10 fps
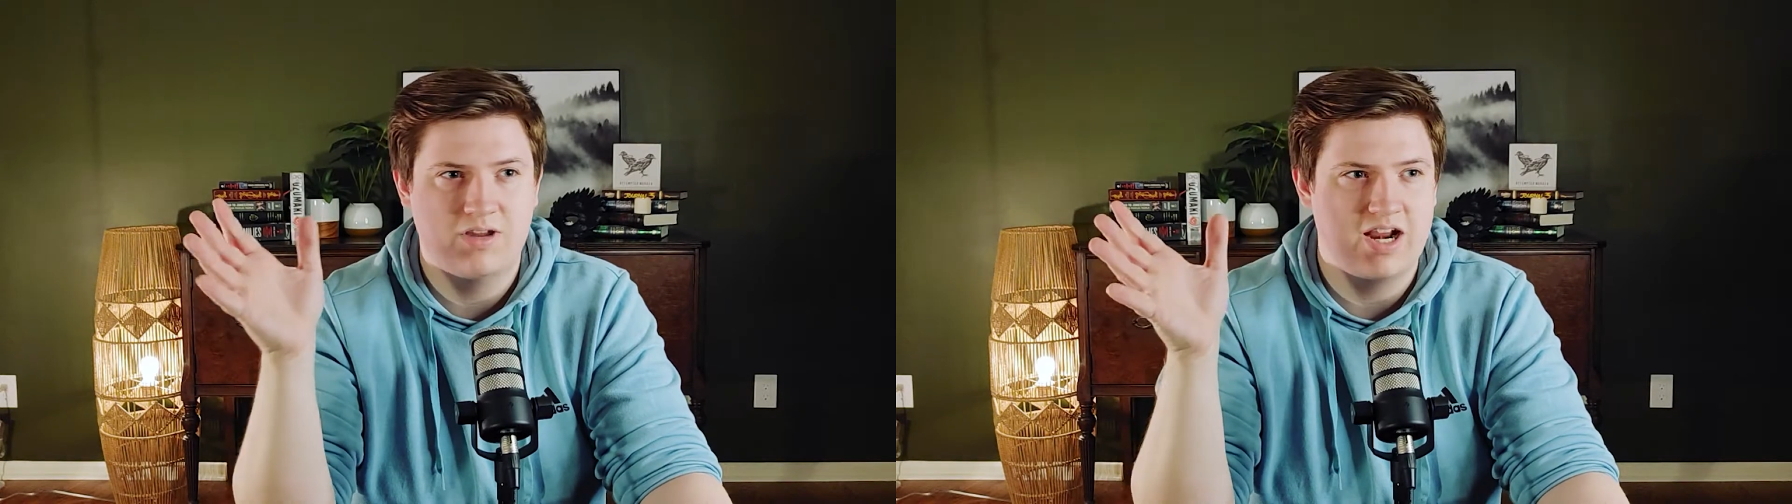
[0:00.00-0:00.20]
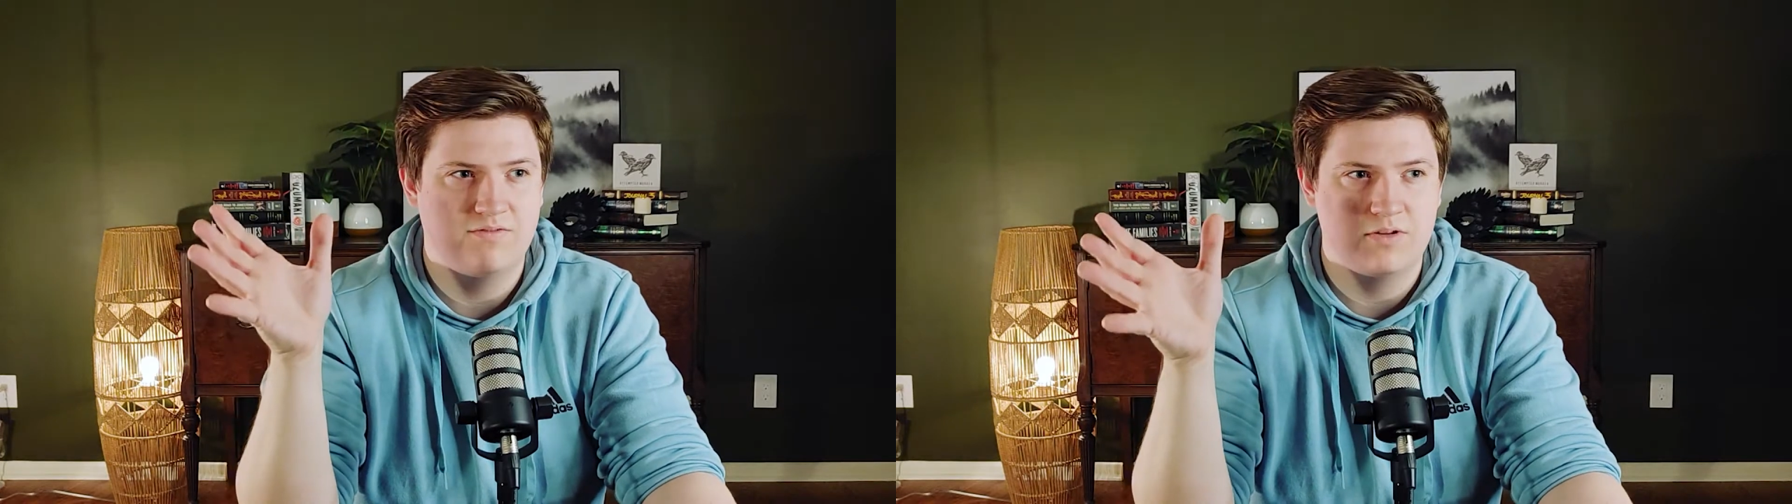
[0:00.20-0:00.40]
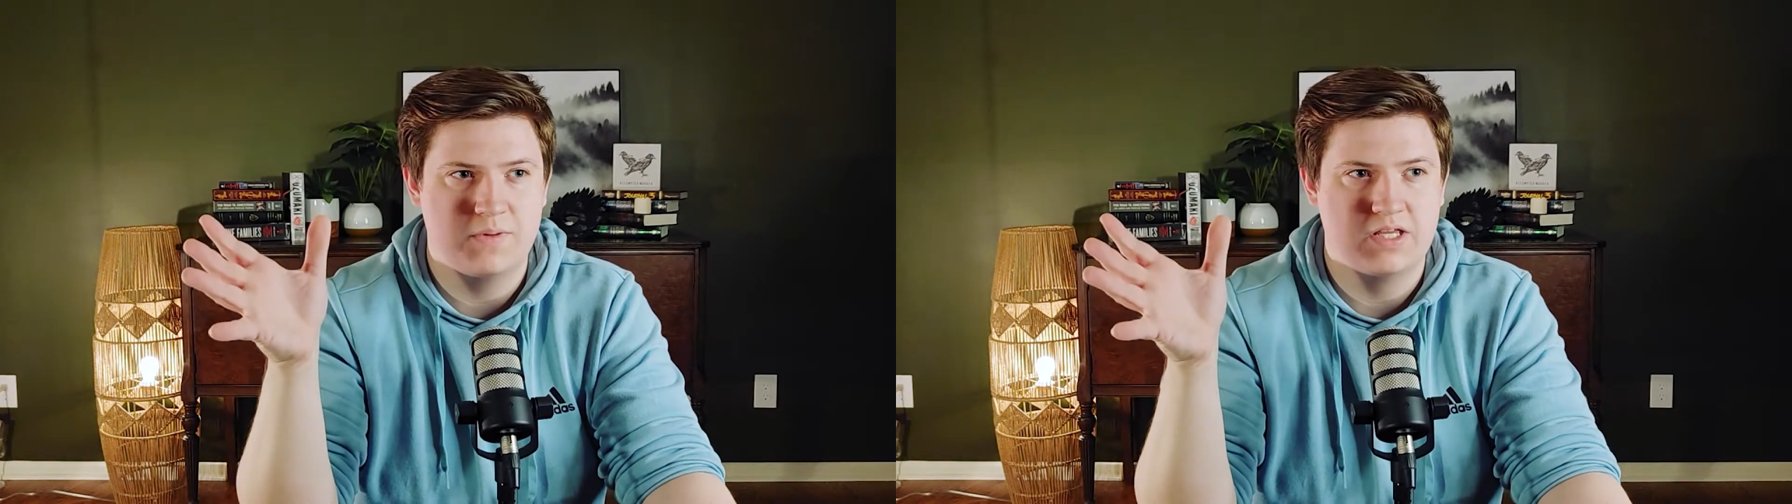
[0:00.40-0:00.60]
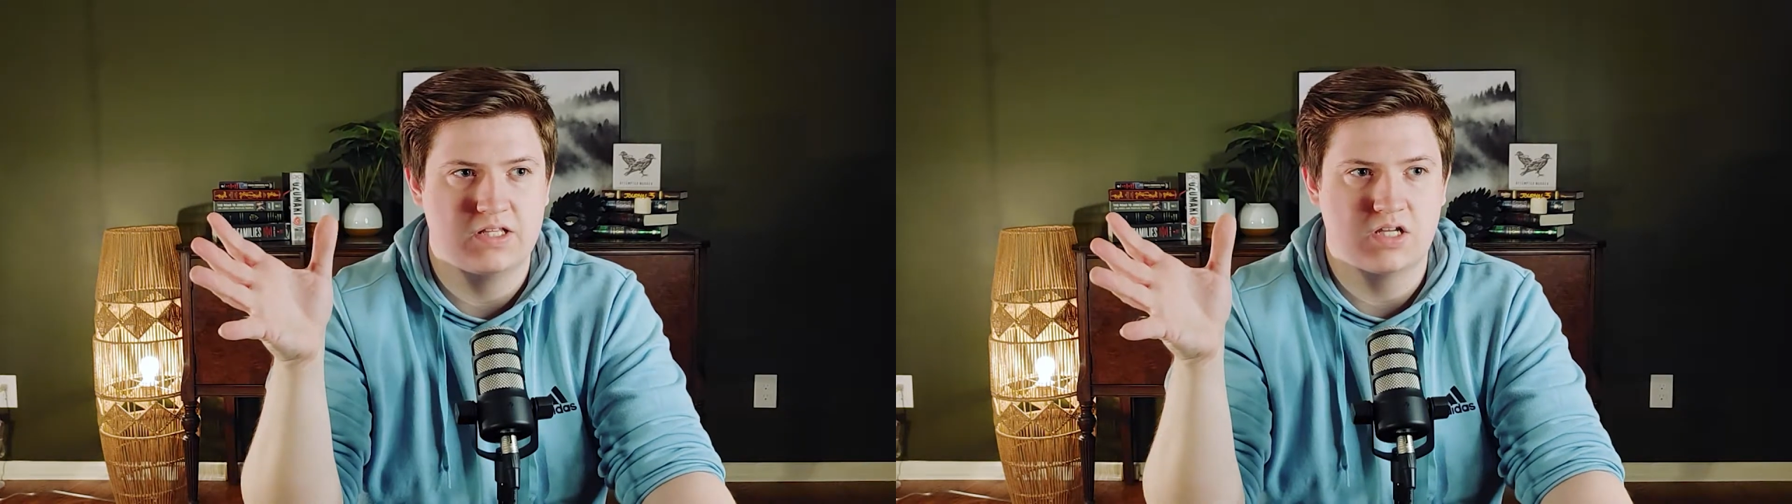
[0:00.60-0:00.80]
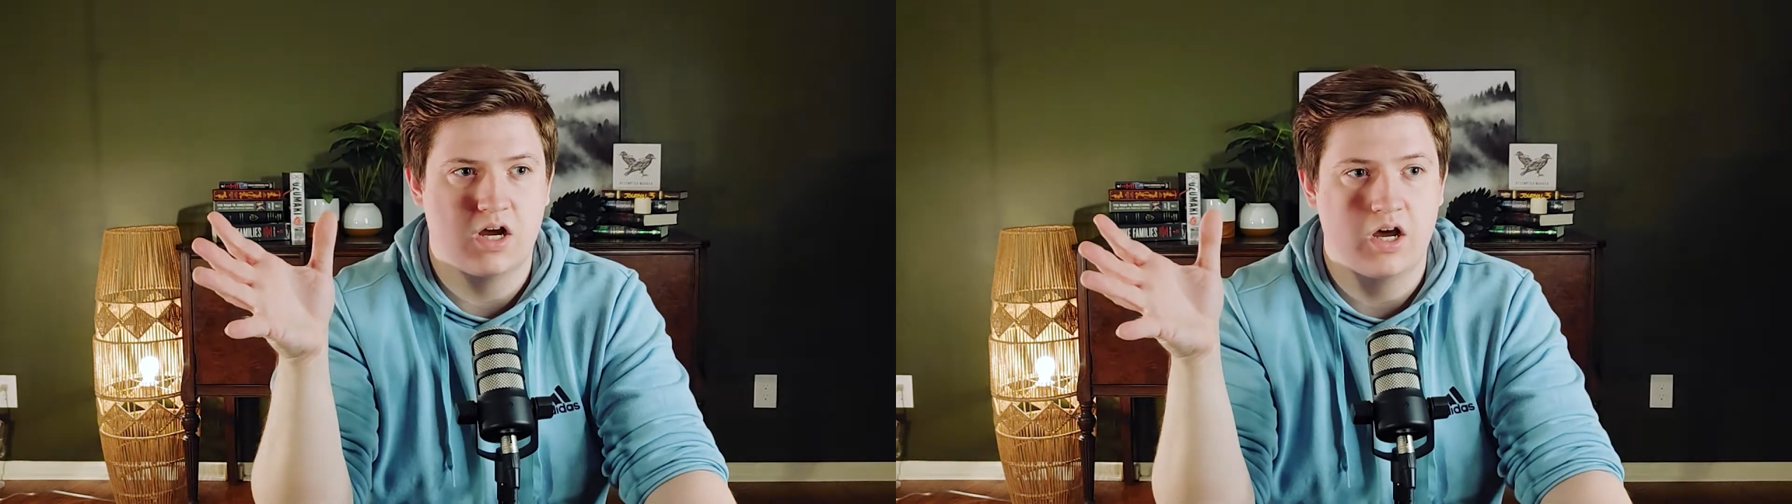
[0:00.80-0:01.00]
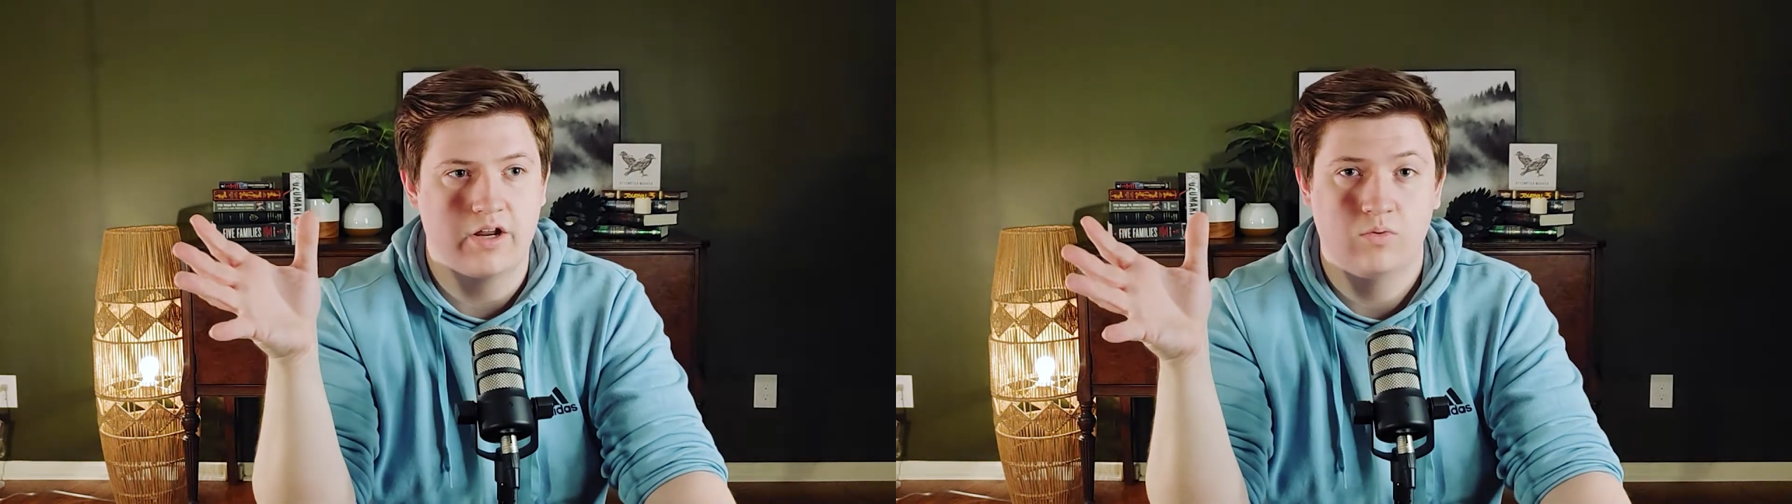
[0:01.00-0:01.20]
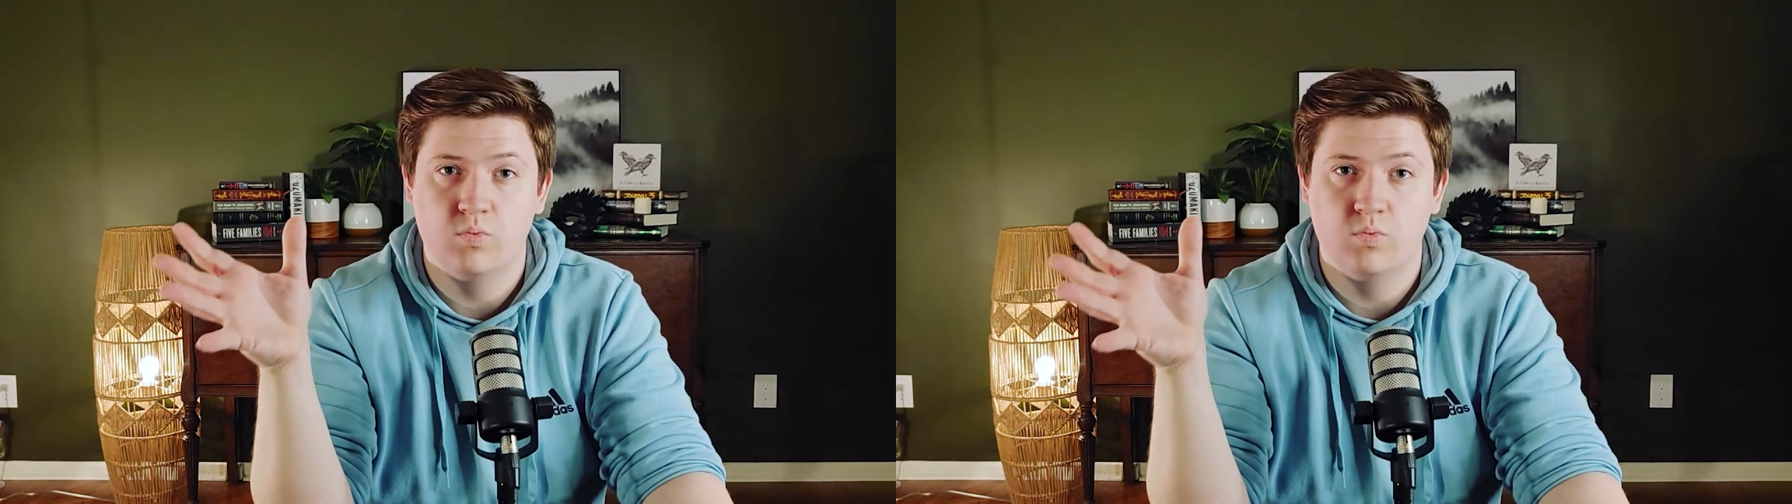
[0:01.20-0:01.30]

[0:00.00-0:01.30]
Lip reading: kind of depends on